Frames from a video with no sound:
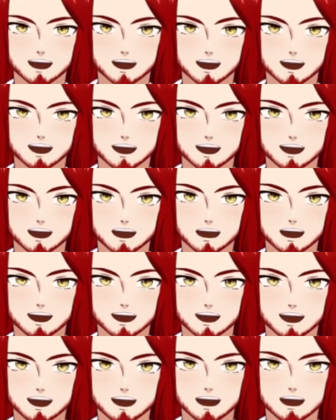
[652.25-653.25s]
Um, I
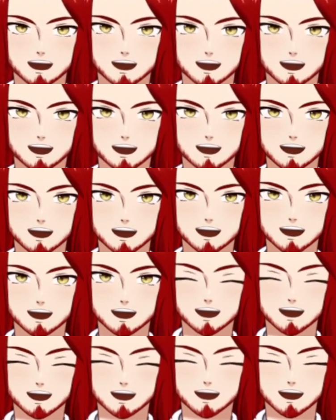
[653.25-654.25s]
have like
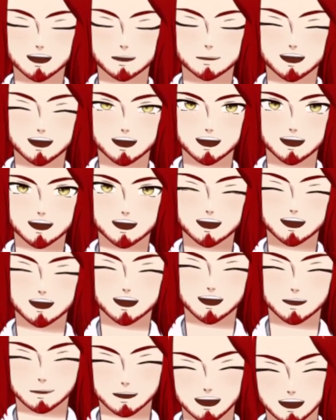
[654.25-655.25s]
two
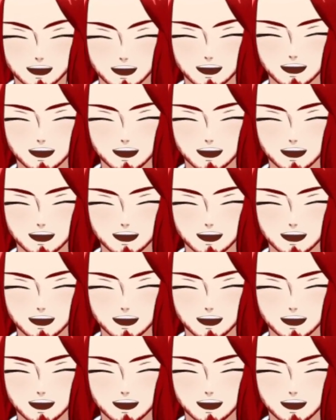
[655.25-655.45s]
videos.